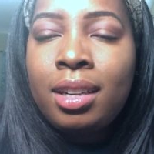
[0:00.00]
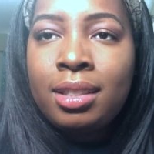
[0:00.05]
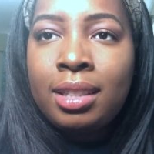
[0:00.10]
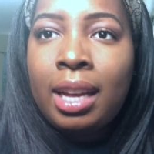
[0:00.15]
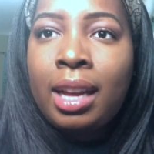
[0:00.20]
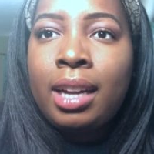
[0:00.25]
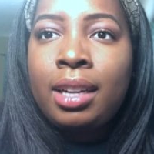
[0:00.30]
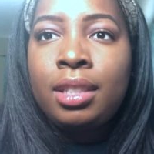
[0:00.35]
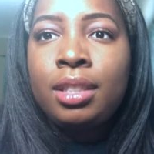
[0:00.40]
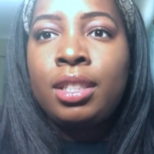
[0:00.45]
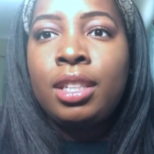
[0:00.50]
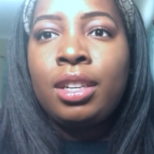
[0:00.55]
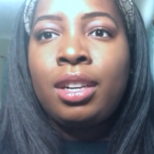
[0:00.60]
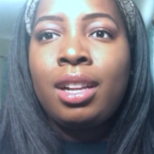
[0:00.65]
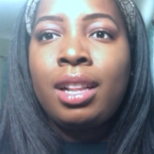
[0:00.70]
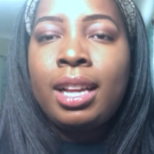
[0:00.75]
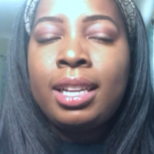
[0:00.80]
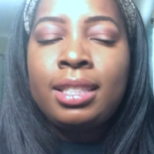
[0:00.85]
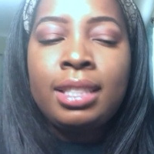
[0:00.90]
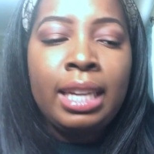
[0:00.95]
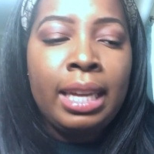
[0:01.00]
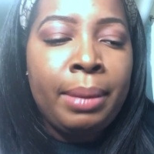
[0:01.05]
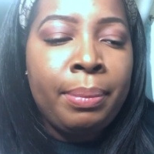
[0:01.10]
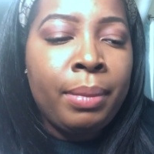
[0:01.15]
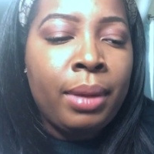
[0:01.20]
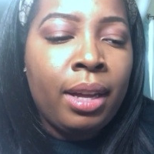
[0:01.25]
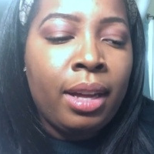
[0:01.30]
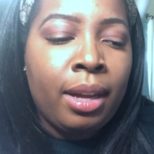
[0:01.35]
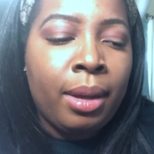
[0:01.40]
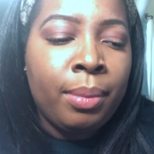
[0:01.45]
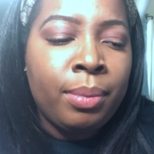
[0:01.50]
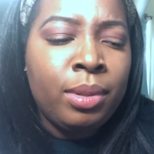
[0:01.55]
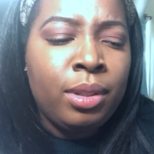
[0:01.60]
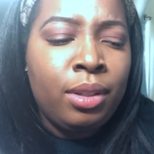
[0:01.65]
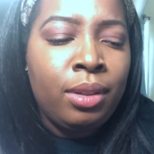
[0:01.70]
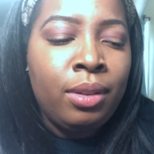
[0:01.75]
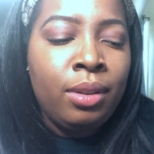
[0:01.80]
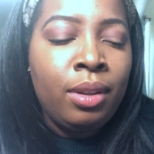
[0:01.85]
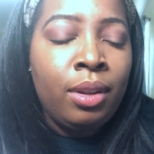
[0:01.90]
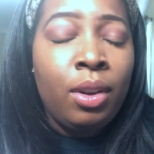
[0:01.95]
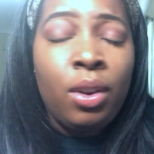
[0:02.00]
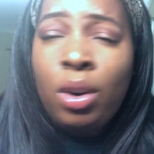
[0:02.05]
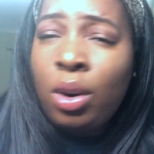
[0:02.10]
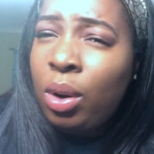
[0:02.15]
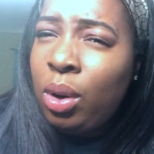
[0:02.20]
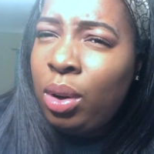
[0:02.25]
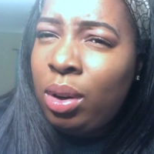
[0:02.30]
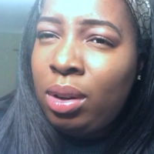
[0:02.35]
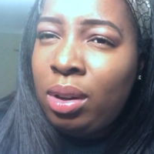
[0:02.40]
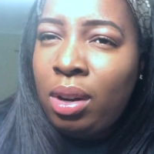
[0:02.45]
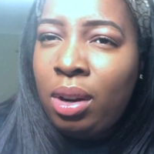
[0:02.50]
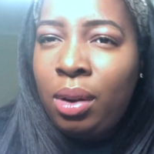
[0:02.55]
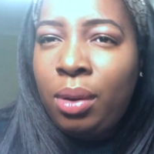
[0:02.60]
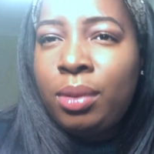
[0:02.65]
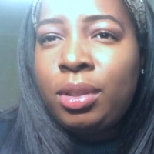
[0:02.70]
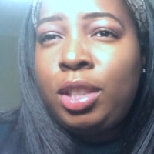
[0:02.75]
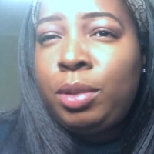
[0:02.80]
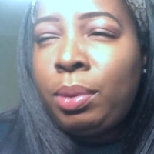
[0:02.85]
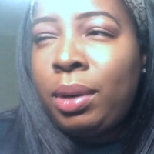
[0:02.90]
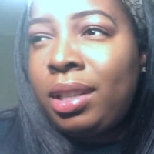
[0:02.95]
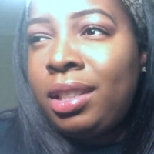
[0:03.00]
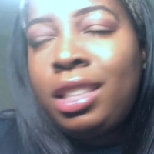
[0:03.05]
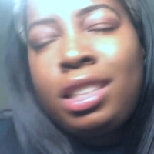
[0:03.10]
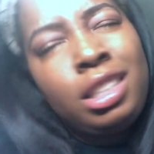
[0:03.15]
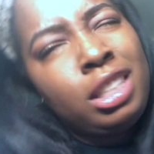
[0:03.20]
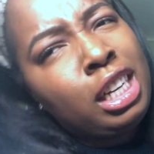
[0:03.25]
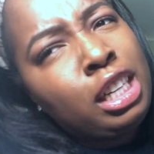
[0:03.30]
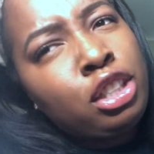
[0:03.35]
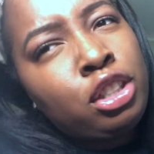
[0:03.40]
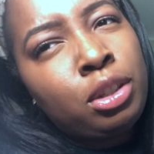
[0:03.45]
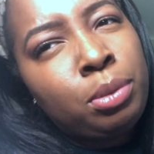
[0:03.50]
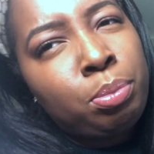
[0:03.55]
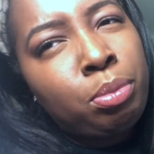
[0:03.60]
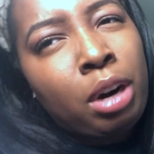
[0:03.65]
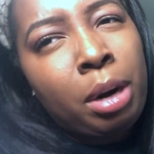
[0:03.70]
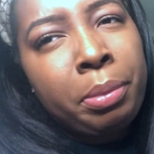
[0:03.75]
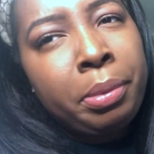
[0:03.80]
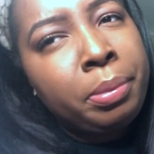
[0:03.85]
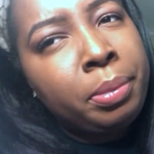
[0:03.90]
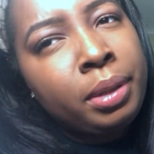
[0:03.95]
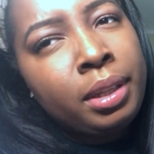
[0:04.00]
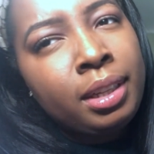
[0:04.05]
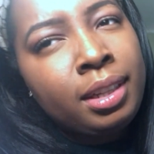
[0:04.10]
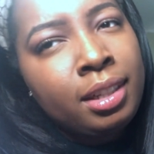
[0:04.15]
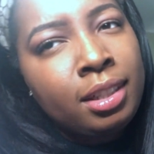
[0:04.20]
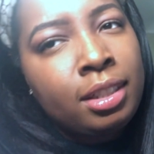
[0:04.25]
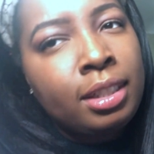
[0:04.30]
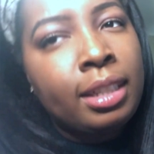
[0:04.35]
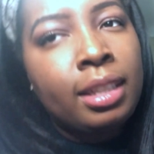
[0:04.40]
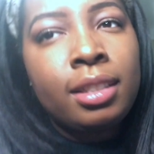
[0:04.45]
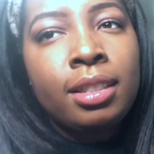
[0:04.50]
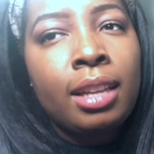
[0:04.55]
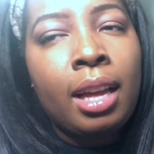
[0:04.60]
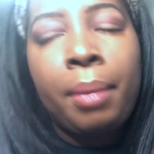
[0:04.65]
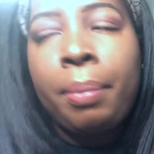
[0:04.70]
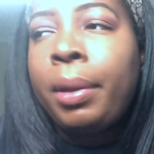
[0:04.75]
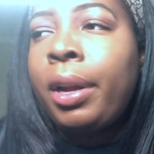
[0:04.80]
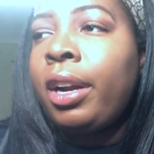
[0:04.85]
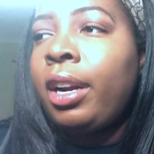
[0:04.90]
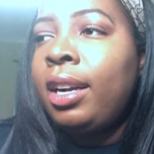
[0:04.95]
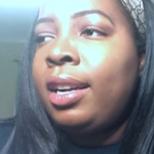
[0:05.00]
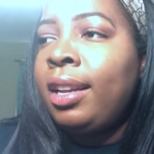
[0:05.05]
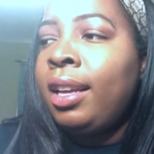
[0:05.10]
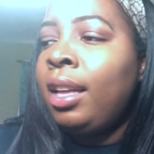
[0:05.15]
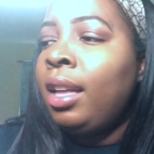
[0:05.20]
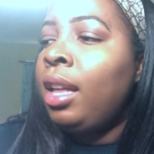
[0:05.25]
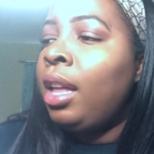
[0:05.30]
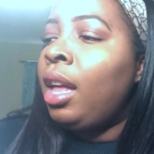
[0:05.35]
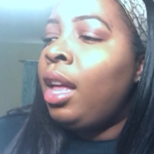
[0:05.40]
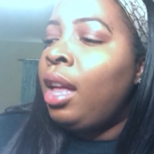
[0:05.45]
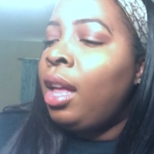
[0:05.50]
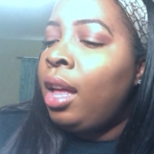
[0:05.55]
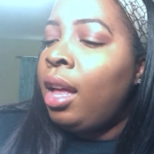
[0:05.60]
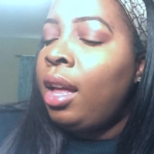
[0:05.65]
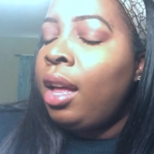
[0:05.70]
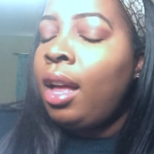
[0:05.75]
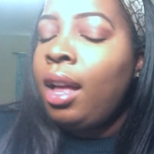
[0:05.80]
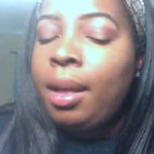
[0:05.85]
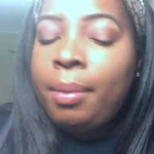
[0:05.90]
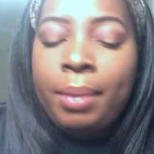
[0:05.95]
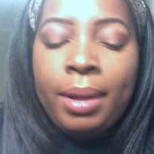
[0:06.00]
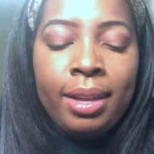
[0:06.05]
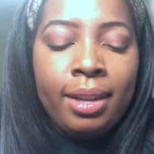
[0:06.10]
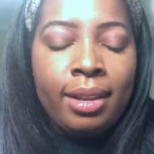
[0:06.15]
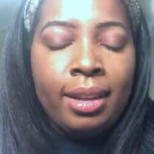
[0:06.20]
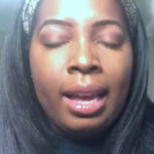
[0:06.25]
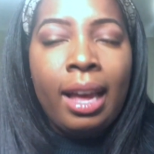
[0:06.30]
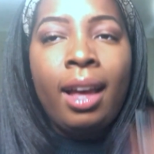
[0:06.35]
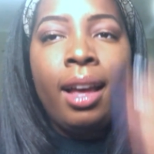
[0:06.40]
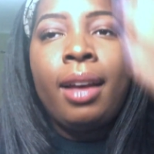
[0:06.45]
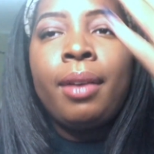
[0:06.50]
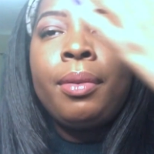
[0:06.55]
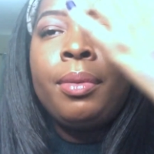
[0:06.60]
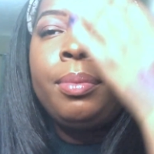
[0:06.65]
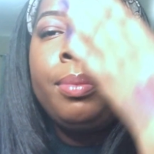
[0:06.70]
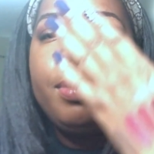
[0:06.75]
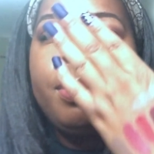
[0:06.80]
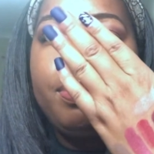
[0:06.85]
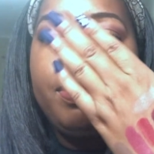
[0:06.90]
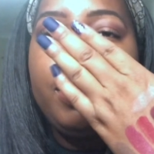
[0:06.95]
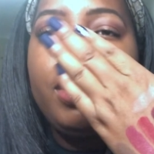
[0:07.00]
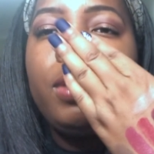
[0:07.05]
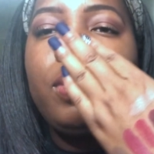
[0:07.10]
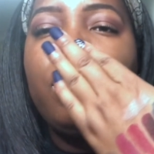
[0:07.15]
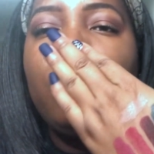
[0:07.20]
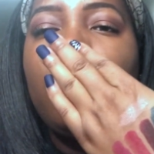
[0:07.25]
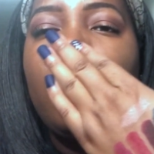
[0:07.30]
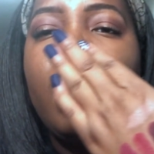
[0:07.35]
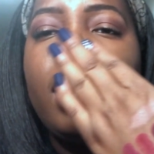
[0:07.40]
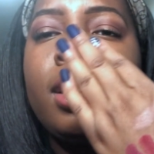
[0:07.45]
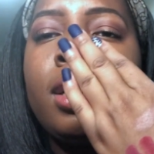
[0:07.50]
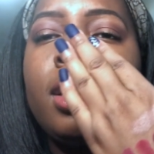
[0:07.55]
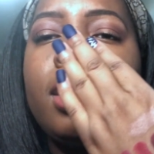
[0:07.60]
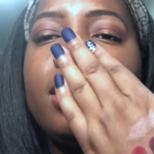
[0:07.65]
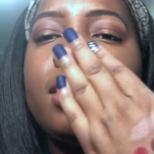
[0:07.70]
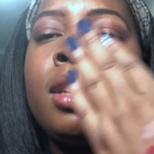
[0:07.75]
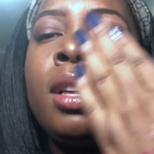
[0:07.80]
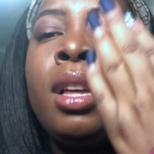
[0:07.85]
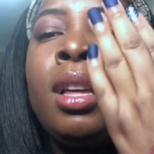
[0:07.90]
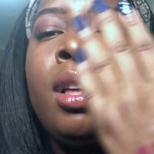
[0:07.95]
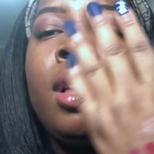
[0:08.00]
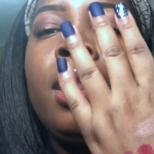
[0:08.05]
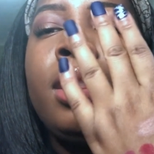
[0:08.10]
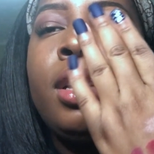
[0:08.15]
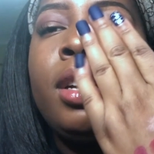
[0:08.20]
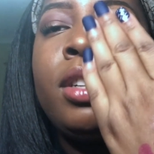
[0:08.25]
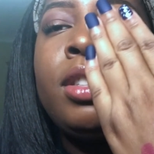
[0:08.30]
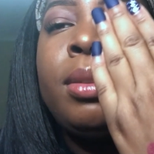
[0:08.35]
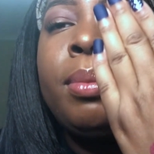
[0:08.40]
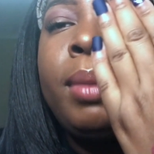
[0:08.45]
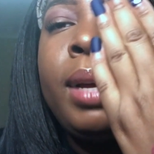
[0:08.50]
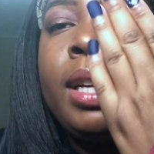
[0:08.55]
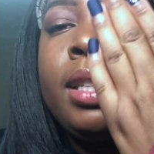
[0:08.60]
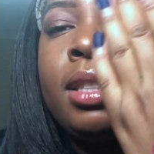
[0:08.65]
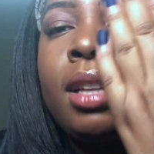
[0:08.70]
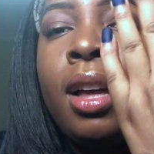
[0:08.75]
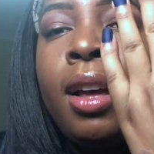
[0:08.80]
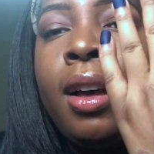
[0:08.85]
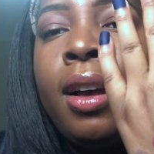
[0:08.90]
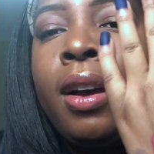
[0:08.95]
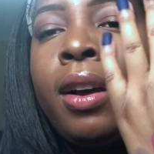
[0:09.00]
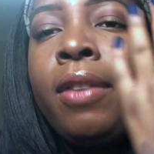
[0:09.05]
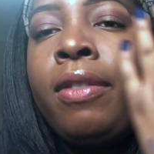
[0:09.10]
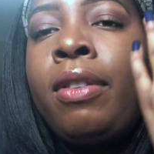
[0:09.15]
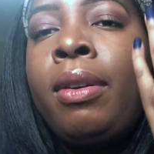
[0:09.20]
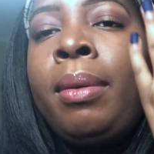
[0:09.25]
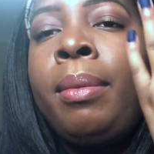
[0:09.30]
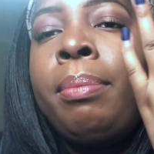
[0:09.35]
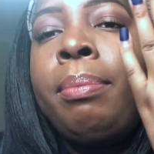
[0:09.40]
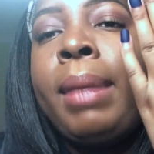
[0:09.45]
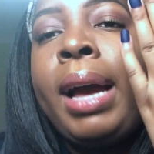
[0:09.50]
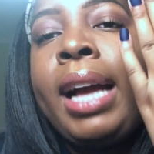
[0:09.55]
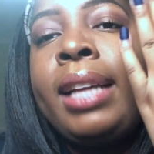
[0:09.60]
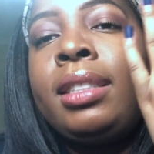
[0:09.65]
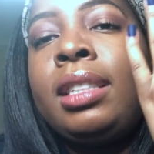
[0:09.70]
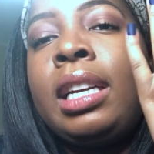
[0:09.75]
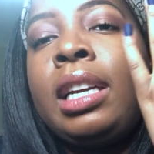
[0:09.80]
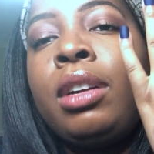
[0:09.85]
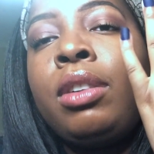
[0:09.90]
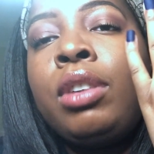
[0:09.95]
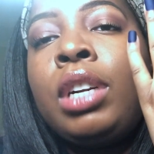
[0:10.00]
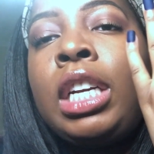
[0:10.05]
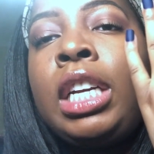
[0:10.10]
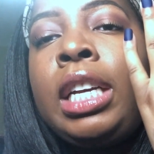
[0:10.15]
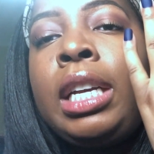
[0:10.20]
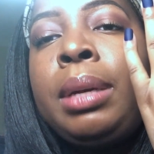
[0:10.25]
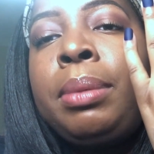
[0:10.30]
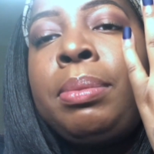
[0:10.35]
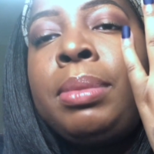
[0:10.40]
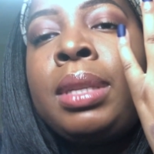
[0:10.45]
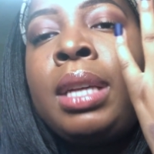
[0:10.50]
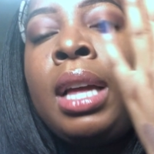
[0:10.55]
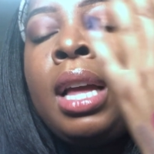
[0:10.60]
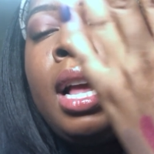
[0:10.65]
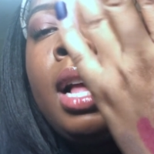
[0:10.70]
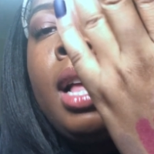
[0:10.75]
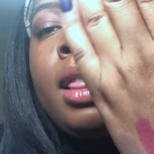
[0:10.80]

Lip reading: Is that how you say her last name? Oh, she changed it probably because she just got married. Yeah, beautiful colors. There's a mix of mattes and creams.